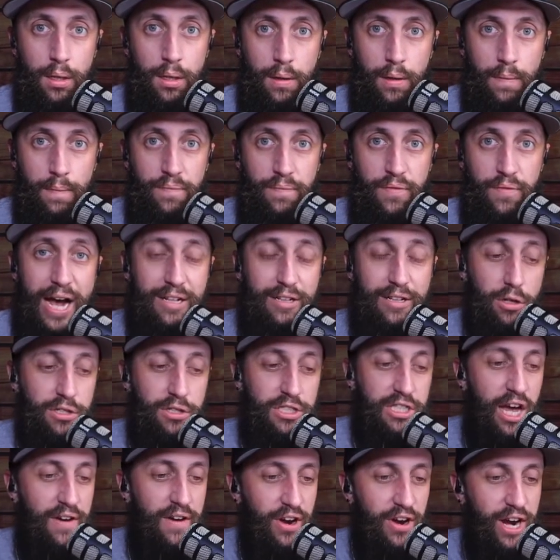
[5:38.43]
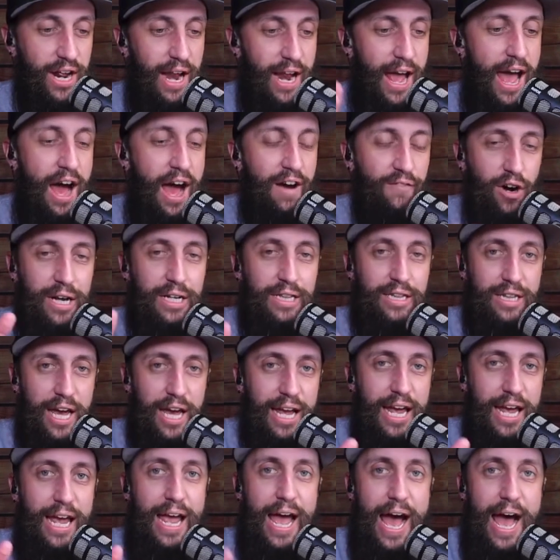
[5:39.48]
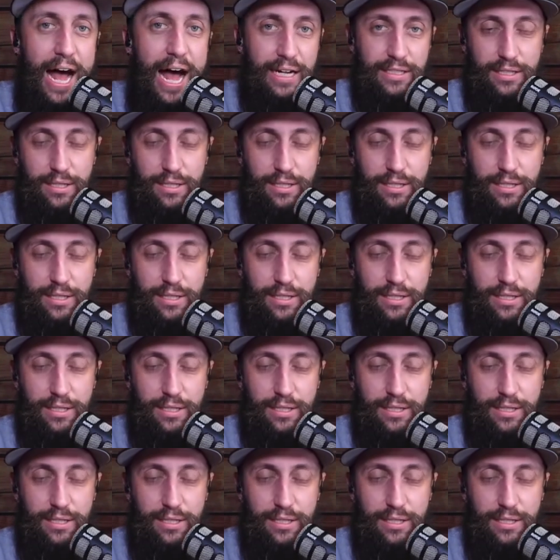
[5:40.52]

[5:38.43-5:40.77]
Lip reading: That dude's giving it everything he has.